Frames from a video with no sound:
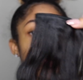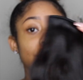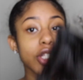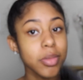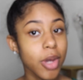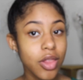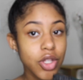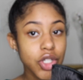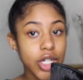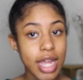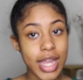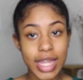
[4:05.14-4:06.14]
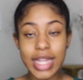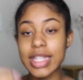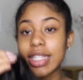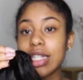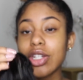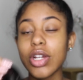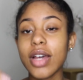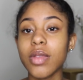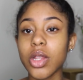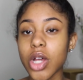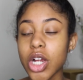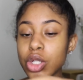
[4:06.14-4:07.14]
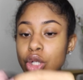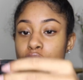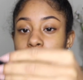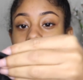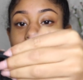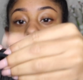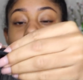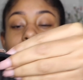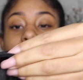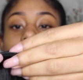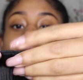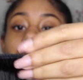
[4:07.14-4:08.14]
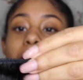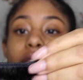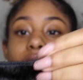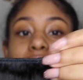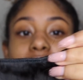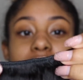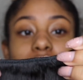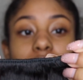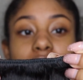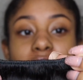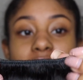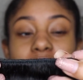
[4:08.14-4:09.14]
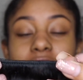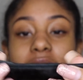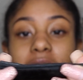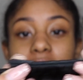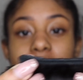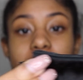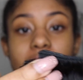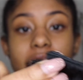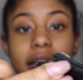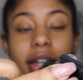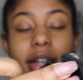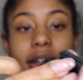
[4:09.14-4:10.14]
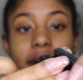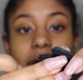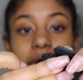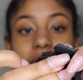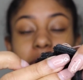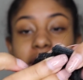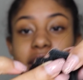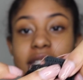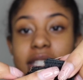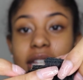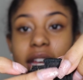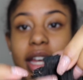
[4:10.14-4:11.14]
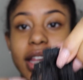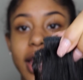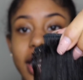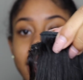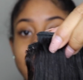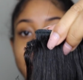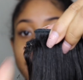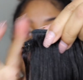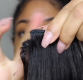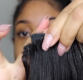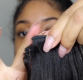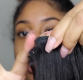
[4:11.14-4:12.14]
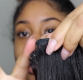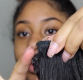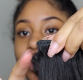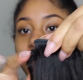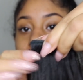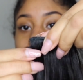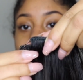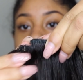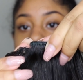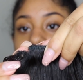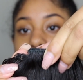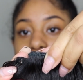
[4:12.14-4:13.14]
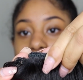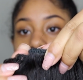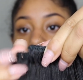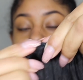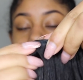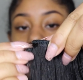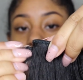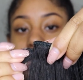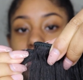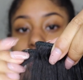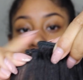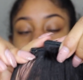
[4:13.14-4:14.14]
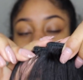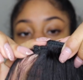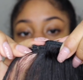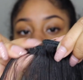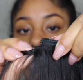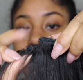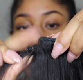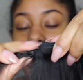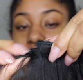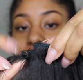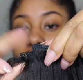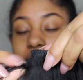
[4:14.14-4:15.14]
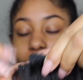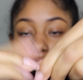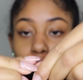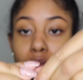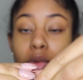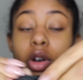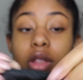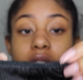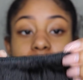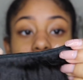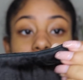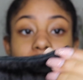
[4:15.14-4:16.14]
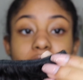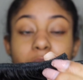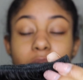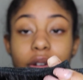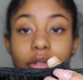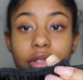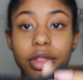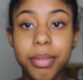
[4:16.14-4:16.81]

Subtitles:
the smaller track in the center of the larger track so that way you guys sort of get like a, what do you say, like a falling effect. You want to have this room on the sides of both.